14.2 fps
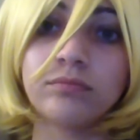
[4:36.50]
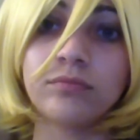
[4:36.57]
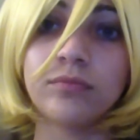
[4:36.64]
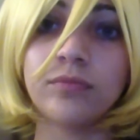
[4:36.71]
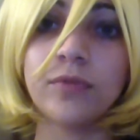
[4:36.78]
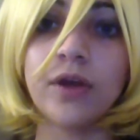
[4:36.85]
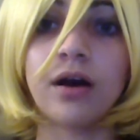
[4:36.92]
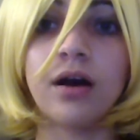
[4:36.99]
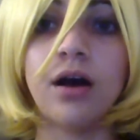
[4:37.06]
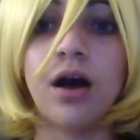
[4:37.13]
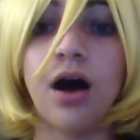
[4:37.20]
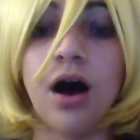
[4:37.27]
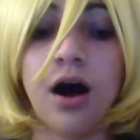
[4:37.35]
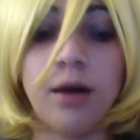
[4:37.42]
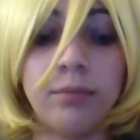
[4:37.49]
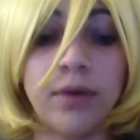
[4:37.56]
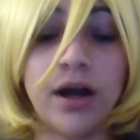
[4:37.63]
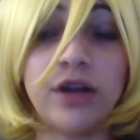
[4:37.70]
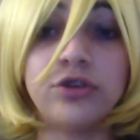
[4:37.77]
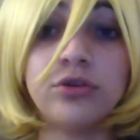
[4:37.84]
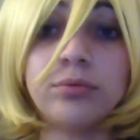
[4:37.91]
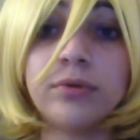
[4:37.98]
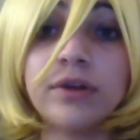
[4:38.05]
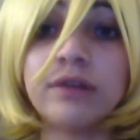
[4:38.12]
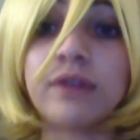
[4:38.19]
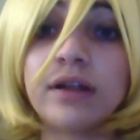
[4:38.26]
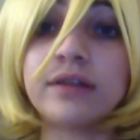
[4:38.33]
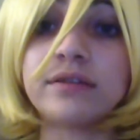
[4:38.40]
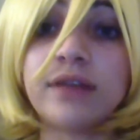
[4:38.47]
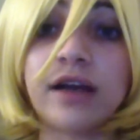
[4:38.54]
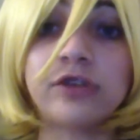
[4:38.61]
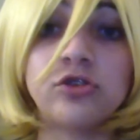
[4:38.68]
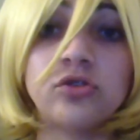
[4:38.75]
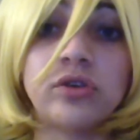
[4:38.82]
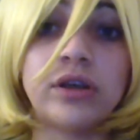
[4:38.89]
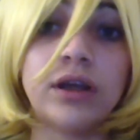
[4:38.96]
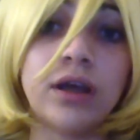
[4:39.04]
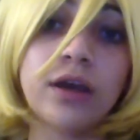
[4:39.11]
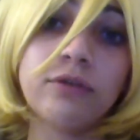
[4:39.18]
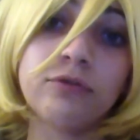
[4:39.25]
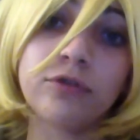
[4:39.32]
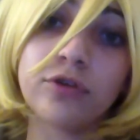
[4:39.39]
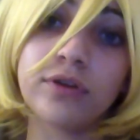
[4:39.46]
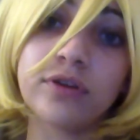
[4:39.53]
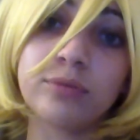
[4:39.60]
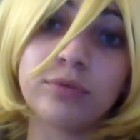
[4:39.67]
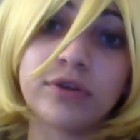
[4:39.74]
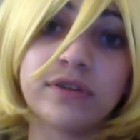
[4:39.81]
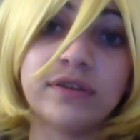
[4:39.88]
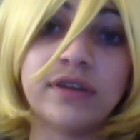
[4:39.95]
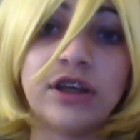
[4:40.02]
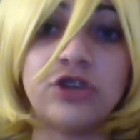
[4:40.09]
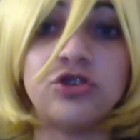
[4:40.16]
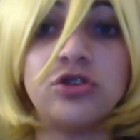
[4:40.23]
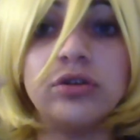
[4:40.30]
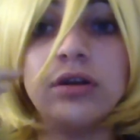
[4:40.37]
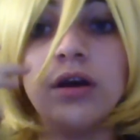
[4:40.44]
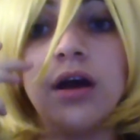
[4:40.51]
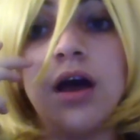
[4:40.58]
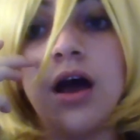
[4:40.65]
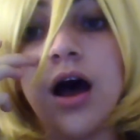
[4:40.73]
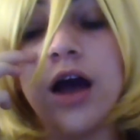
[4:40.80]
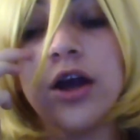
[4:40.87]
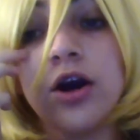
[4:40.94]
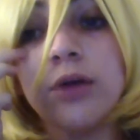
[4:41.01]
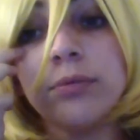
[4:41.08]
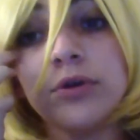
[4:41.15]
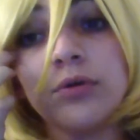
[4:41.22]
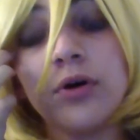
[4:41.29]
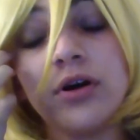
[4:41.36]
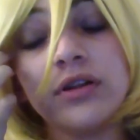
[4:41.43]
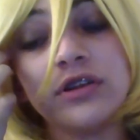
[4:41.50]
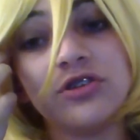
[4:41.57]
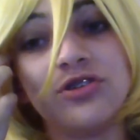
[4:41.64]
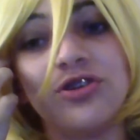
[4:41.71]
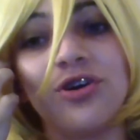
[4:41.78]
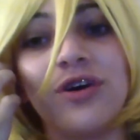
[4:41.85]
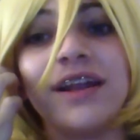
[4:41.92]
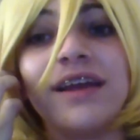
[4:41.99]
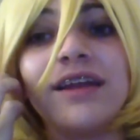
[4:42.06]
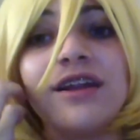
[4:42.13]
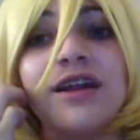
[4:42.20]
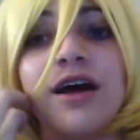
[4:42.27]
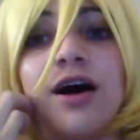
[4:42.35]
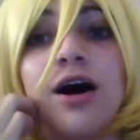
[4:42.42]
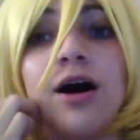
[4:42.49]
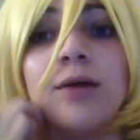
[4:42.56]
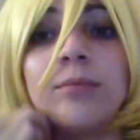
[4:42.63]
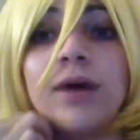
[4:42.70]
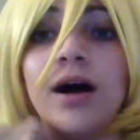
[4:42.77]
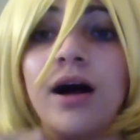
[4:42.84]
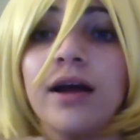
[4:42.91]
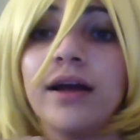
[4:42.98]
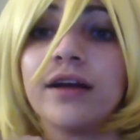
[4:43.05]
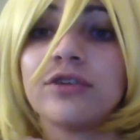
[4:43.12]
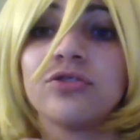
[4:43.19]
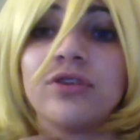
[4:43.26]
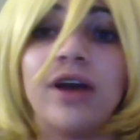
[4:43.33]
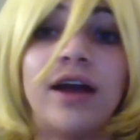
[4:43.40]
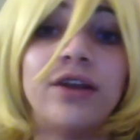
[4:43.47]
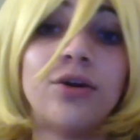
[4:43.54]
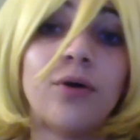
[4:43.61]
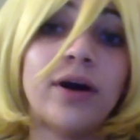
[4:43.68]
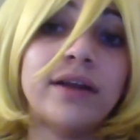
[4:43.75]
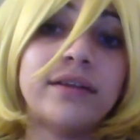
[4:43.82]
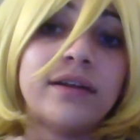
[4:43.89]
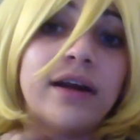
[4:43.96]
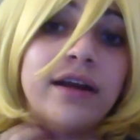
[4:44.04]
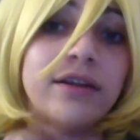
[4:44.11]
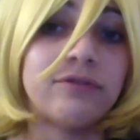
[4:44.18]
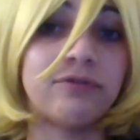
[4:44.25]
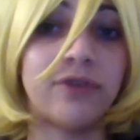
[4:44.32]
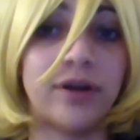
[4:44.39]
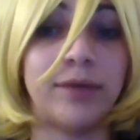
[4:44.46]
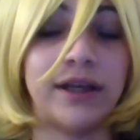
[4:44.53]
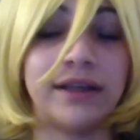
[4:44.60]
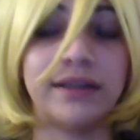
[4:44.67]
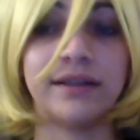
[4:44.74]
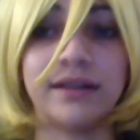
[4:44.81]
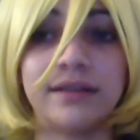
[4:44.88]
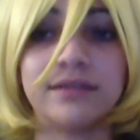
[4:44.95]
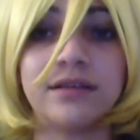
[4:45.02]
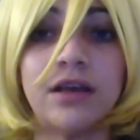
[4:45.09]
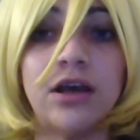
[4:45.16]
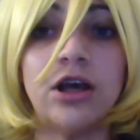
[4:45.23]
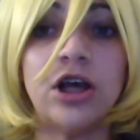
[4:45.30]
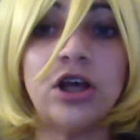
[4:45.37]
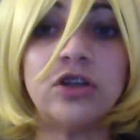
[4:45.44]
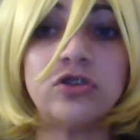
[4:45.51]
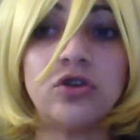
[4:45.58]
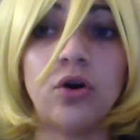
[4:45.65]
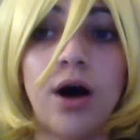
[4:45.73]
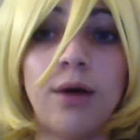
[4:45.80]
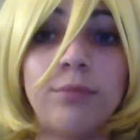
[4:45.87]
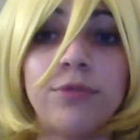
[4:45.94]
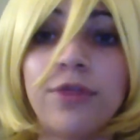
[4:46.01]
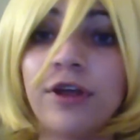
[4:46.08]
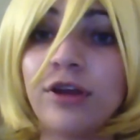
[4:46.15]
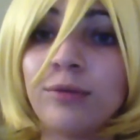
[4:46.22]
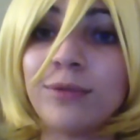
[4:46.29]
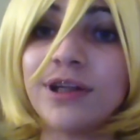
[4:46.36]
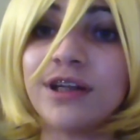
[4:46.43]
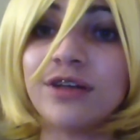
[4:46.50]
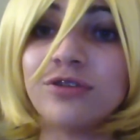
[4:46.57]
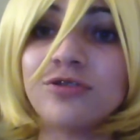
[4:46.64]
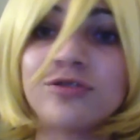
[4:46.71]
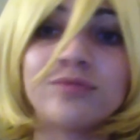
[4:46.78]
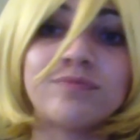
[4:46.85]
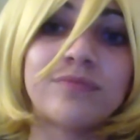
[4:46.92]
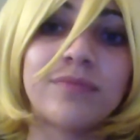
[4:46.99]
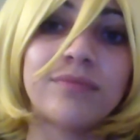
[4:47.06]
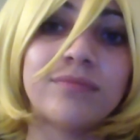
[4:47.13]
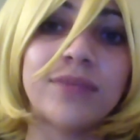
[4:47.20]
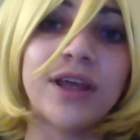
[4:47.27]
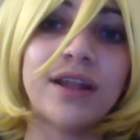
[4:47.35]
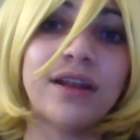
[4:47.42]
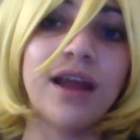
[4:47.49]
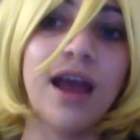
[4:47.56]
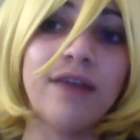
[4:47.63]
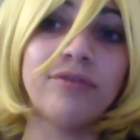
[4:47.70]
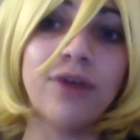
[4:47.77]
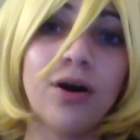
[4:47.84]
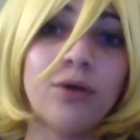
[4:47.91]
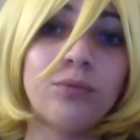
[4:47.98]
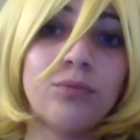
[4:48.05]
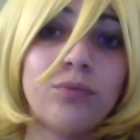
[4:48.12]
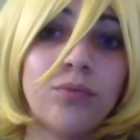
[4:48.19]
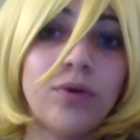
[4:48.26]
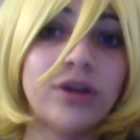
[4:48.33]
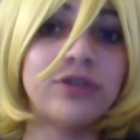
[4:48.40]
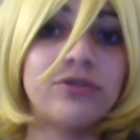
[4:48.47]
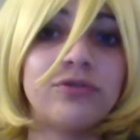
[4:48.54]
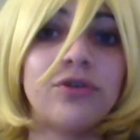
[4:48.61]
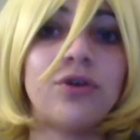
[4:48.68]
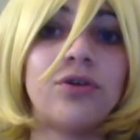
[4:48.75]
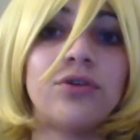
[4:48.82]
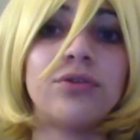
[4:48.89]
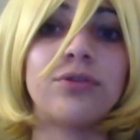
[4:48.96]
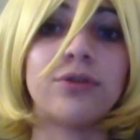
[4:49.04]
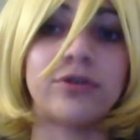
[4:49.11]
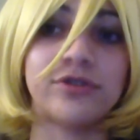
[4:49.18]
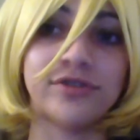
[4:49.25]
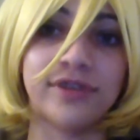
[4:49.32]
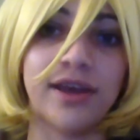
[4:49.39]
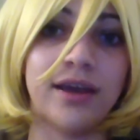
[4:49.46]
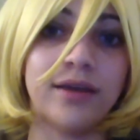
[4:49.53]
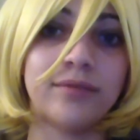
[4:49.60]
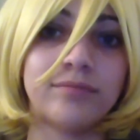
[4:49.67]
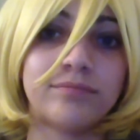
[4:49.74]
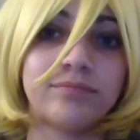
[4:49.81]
Yeah, I do believe that is actually it for this presentation. I hope you all enjoyed it. I know I did. I had fun making this. So, thank you, my dears, and have a wonderful Thursday.